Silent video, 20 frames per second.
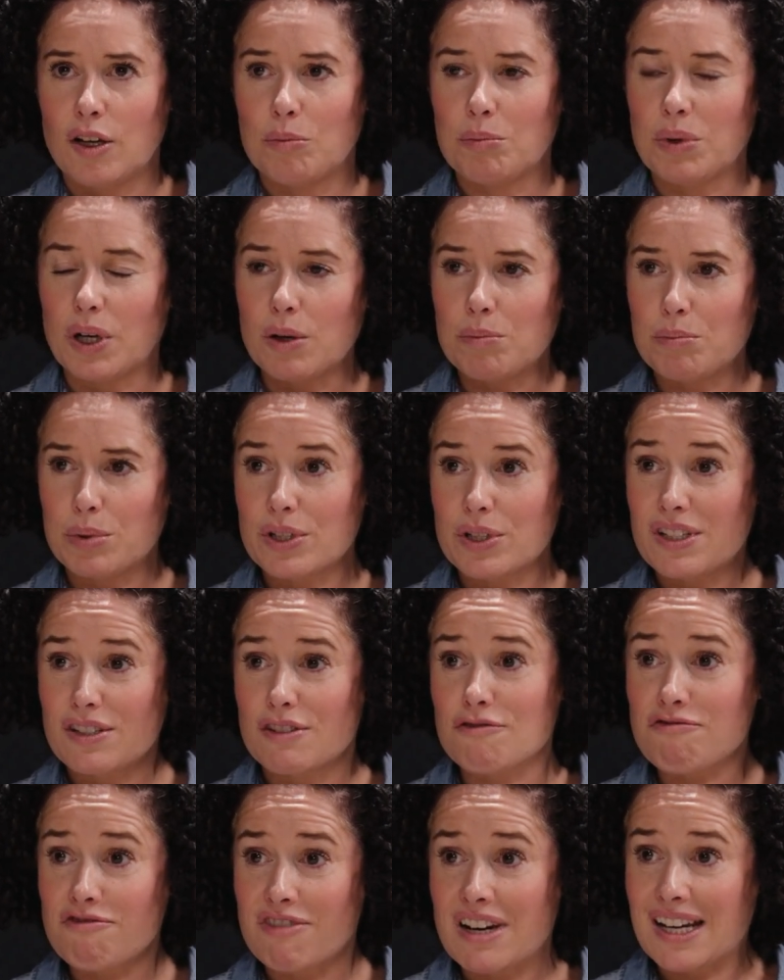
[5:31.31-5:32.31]
But our bodies
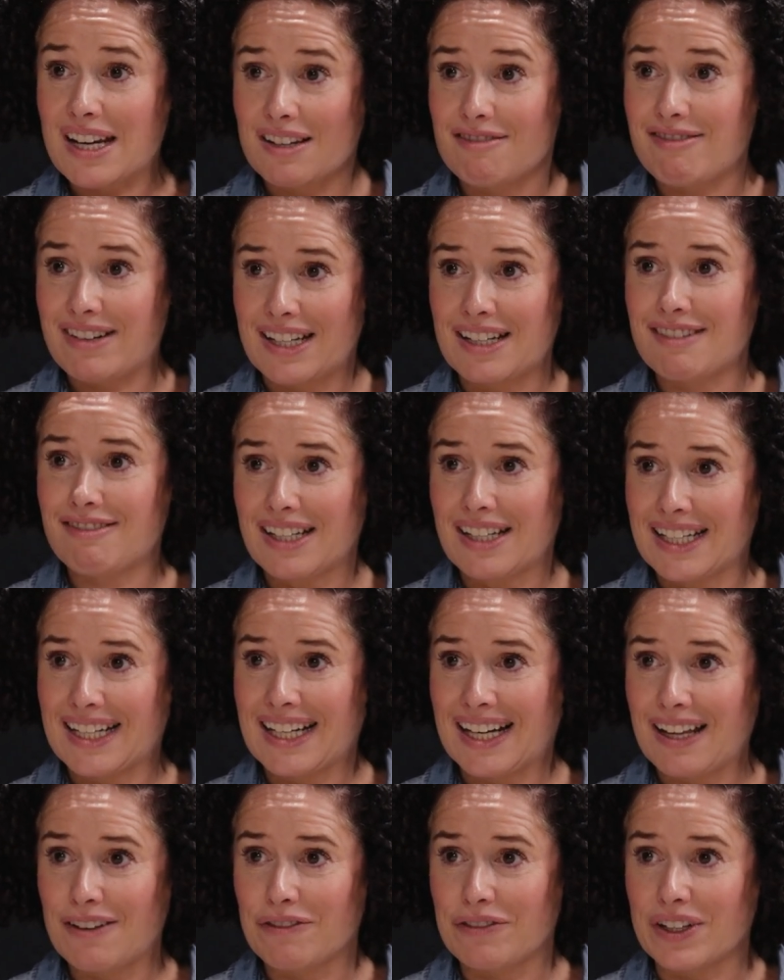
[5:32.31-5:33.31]
are really, really, really
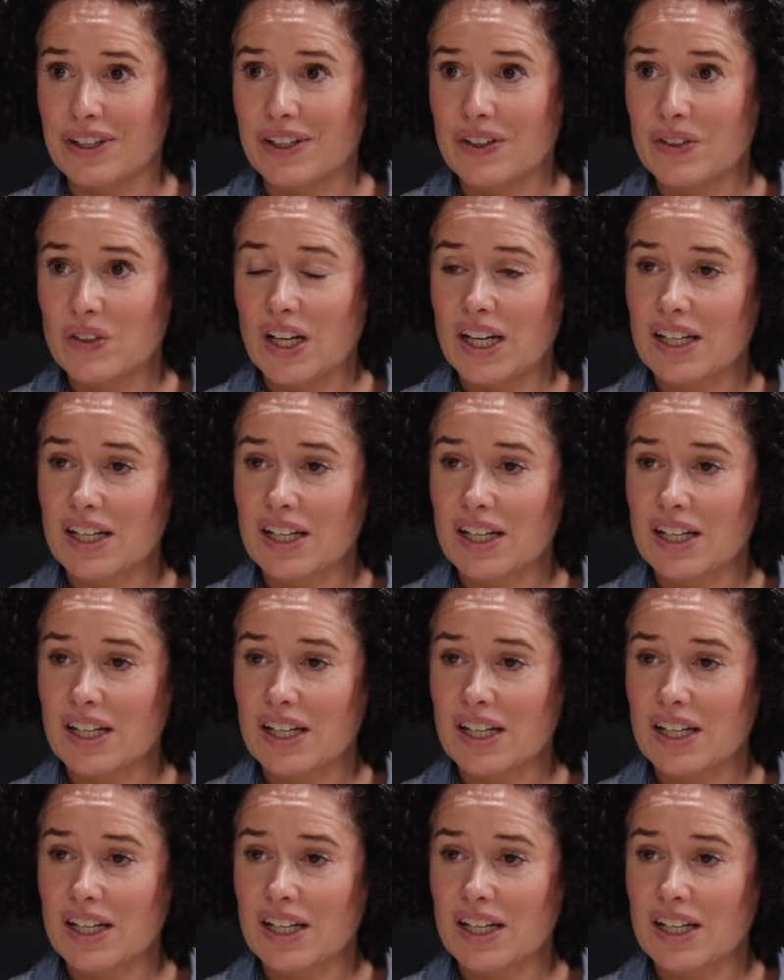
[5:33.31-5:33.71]
clever.